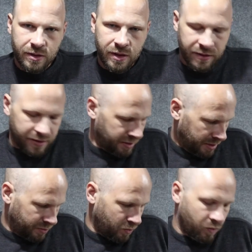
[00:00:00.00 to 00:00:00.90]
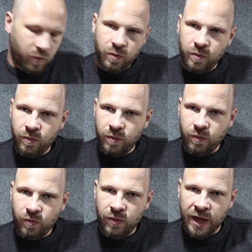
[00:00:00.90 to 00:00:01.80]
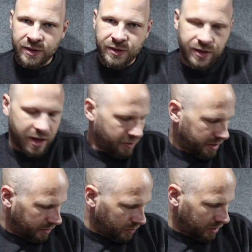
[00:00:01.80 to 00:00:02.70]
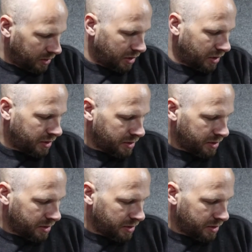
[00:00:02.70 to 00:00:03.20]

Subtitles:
I think that's how I will